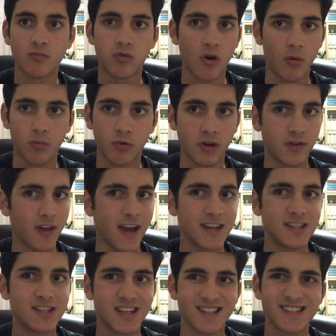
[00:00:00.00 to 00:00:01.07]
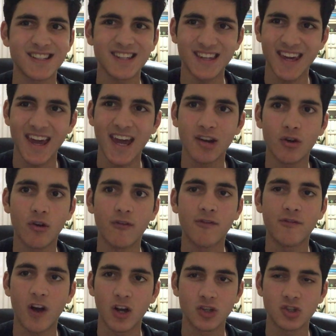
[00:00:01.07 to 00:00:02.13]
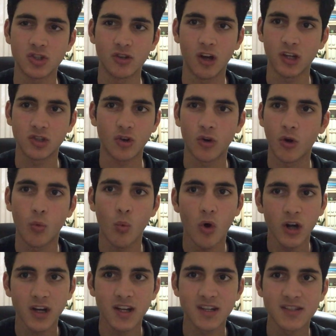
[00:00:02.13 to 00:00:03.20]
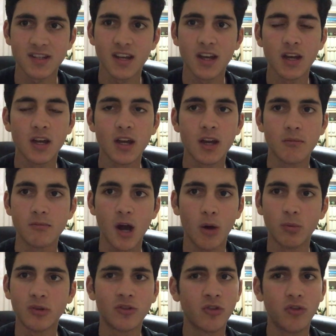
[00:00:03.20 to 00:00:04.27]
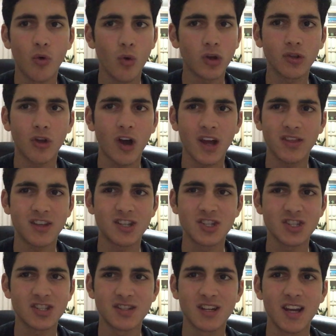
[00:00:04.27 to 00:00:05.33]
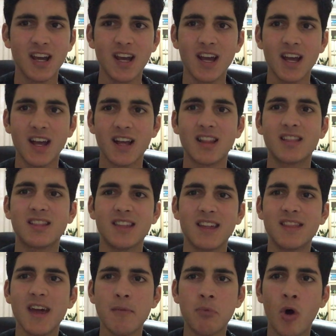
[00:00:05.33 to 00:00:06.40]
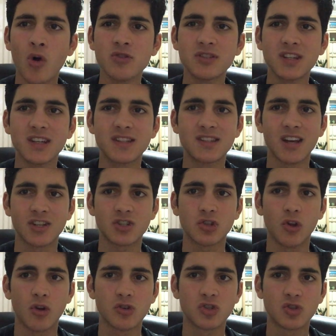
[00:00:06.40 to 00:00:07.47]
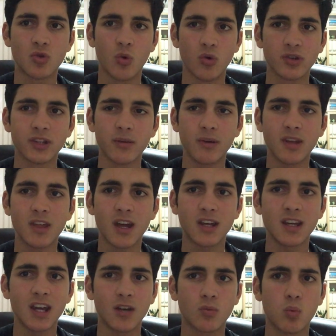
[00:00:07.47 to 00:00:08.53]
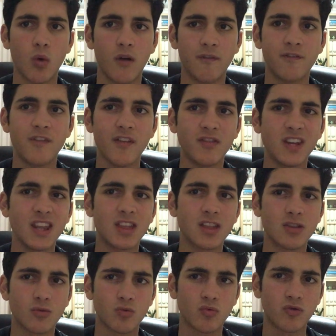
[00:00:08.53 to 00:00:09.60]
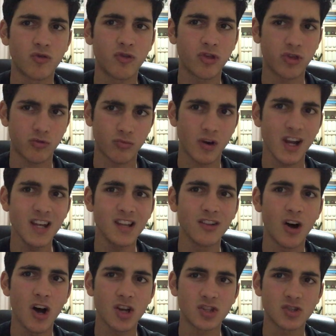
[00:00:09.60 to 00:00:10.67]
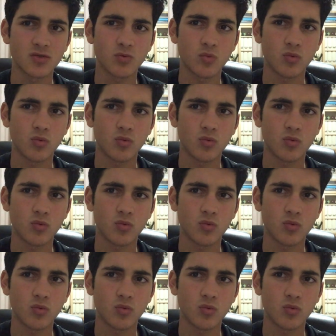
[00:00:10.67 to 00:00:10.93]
properly. They just cannot function. I don't know what it is. Melbourne's forward line, they're posting such low scores. I mean, they kicked, 53 last